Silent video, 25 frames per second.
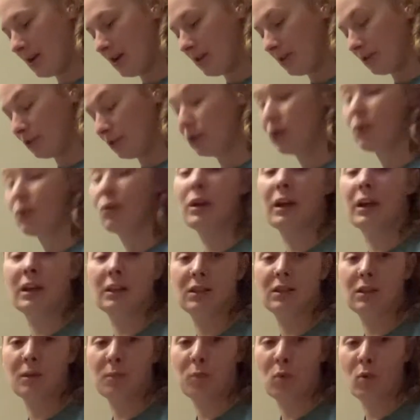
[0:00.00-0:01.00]
So you'll get to
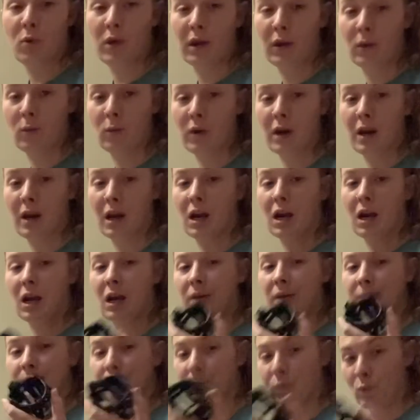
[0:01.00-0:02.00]
the point
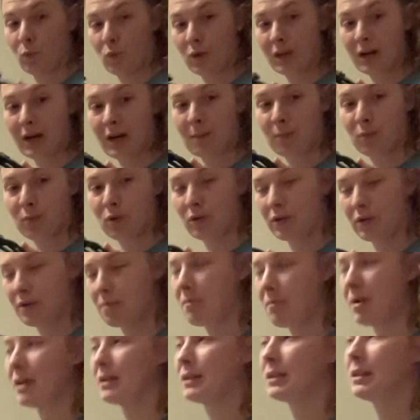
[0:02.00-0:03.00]
where when I pull the
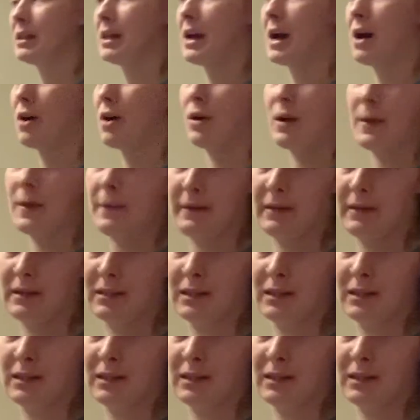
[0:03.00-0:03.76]
muzzle out and they see